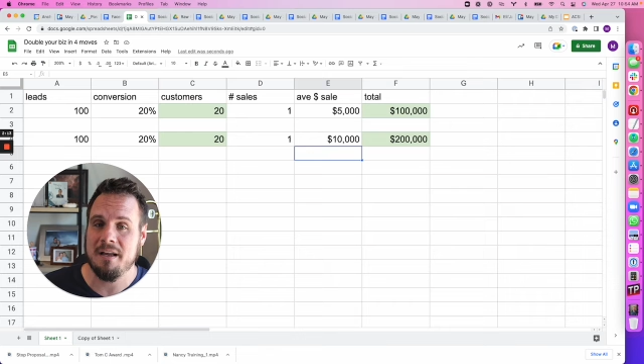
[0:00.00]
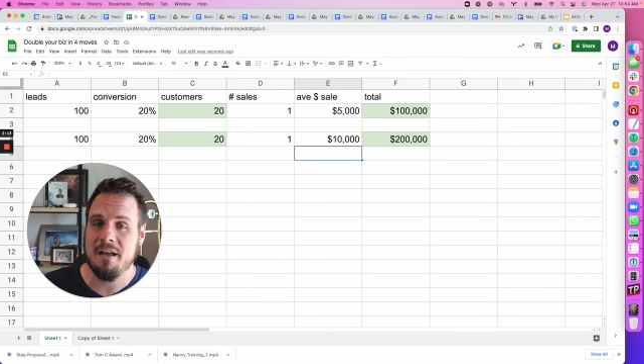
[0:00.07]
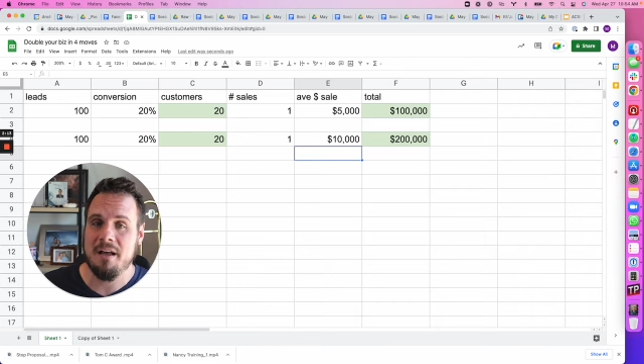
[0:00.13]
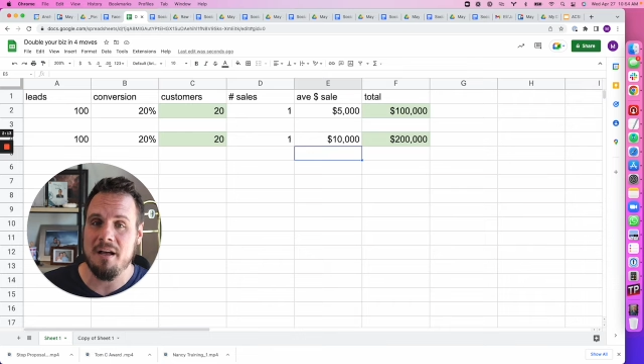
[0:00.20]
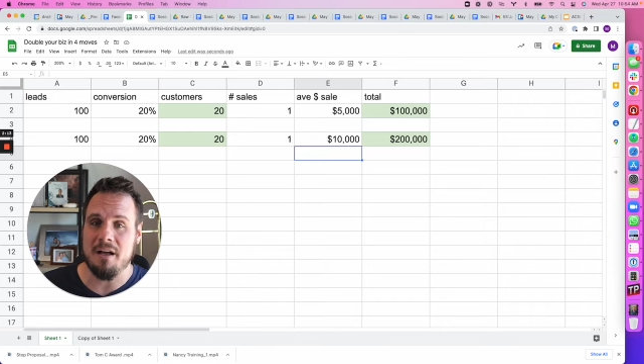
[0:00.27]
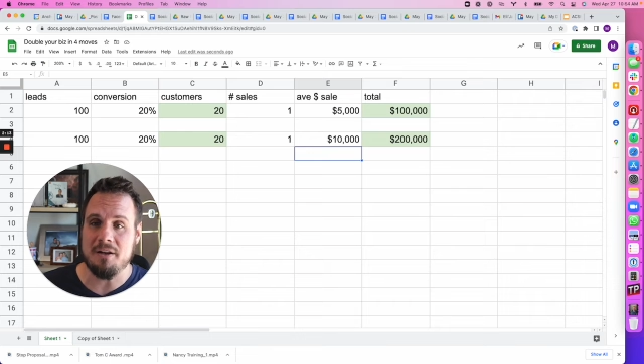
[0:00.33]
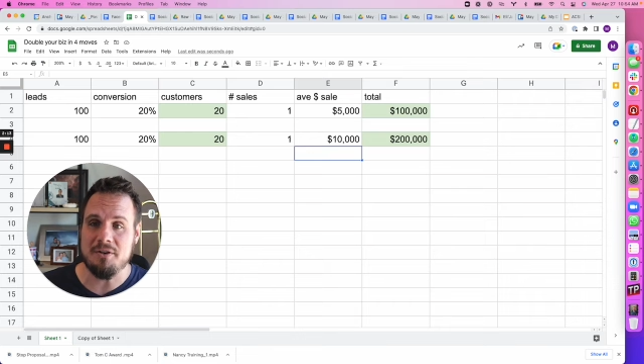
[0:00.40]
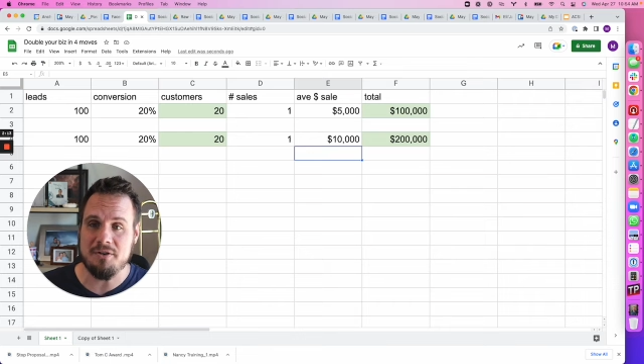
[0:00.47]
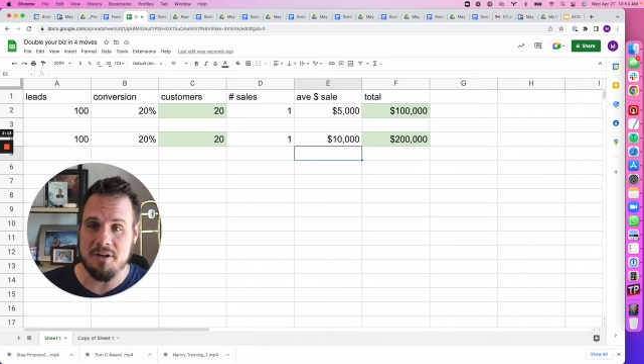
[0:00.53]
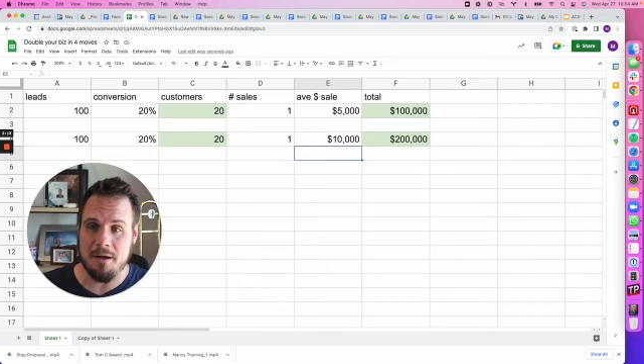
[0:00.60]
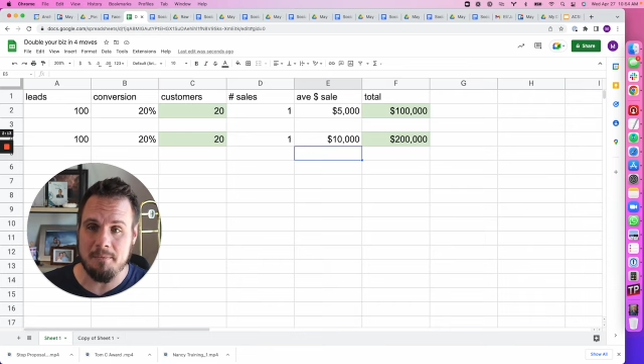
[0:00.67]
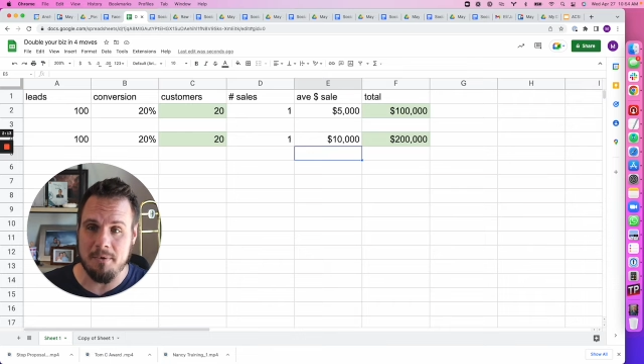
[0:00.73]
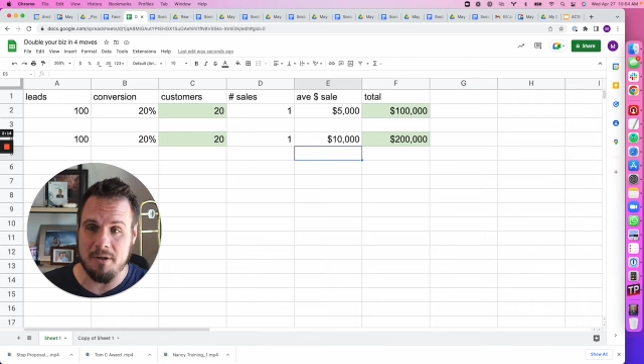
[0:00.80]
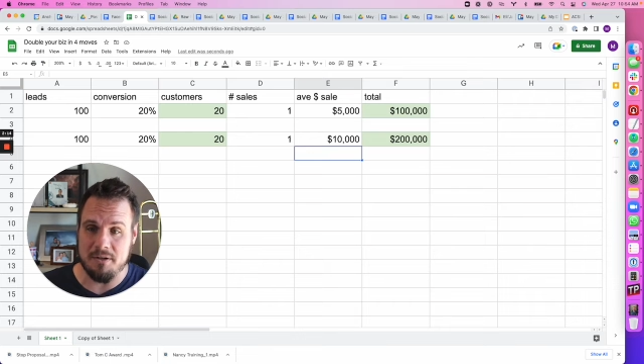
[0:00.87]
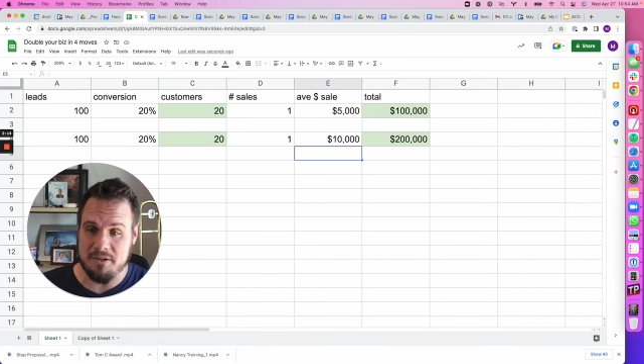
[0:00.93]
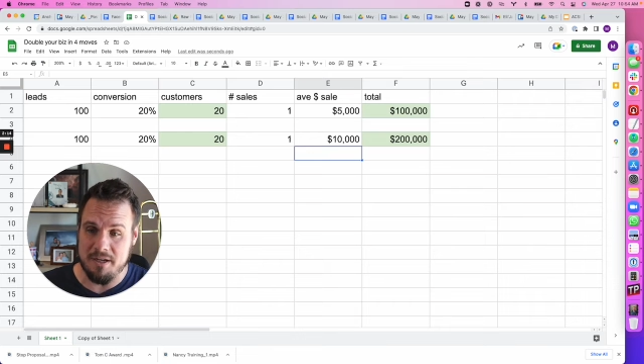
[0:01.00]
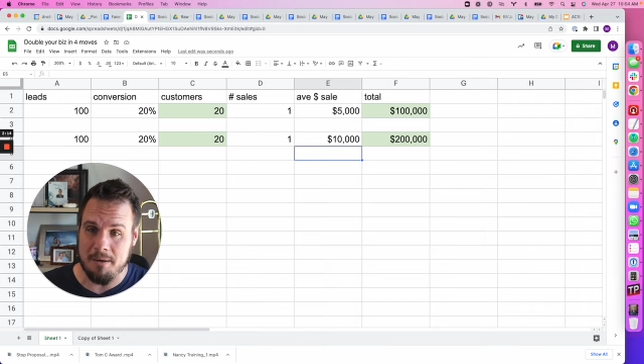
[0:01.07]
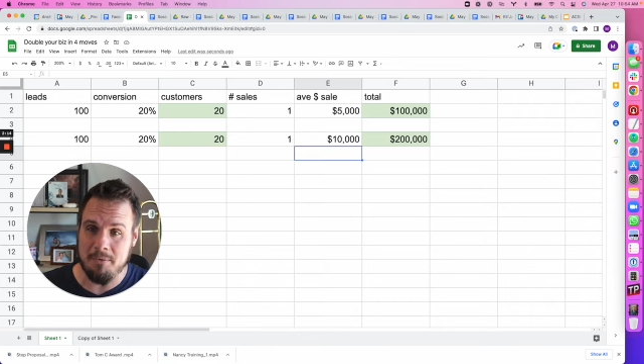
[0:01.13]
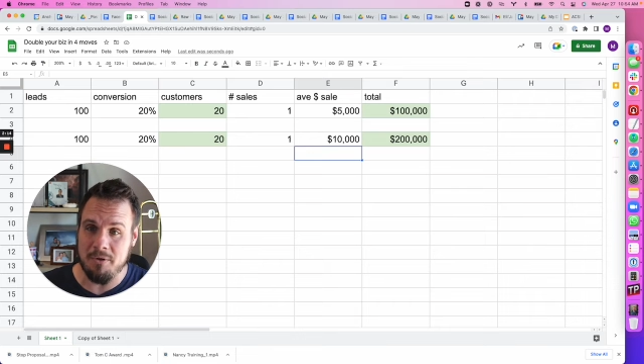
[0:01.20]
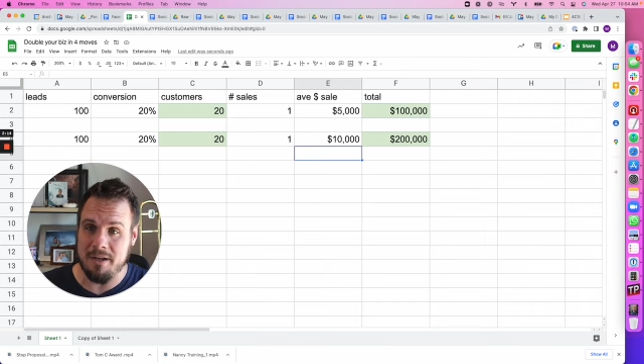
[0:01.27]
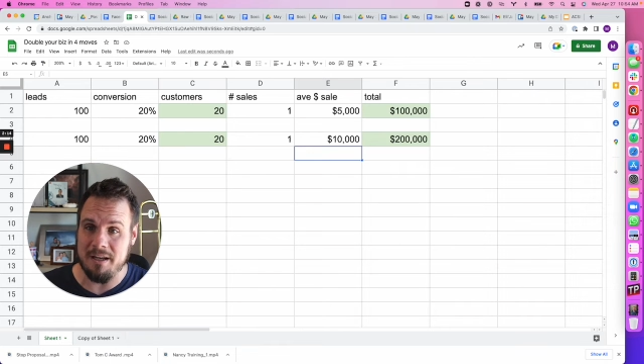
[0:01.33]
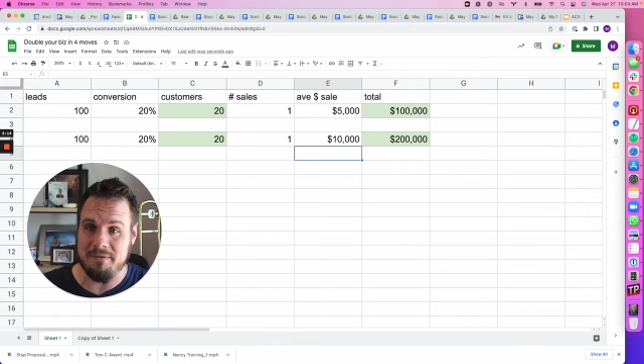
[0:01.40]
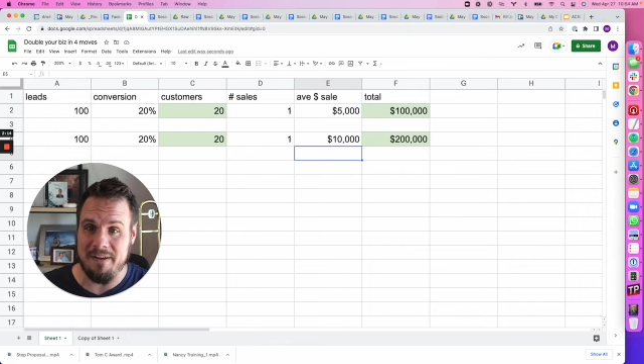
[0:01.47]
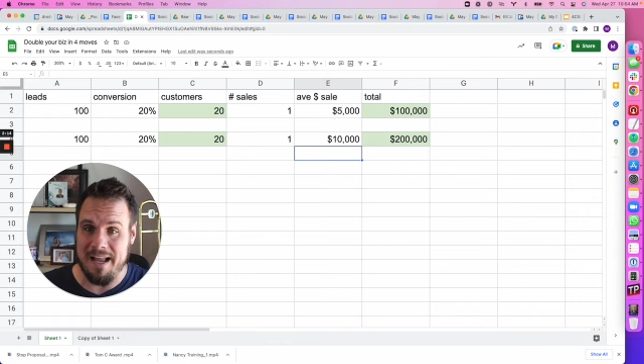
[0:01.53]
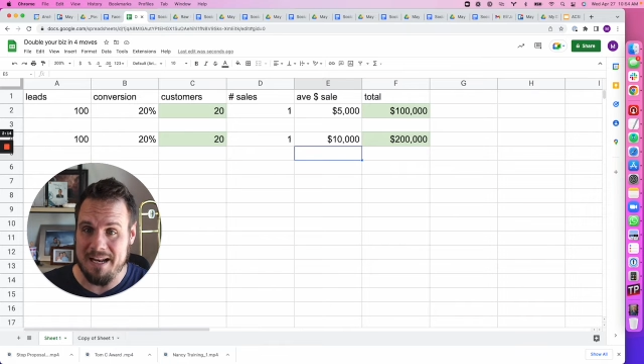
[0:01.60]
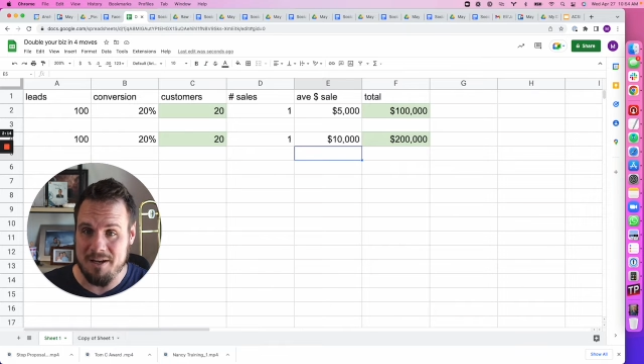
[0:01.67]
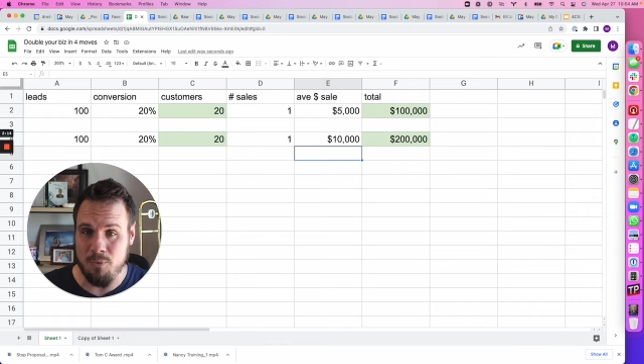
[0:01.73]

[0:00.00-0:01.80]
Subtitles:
a doubling of any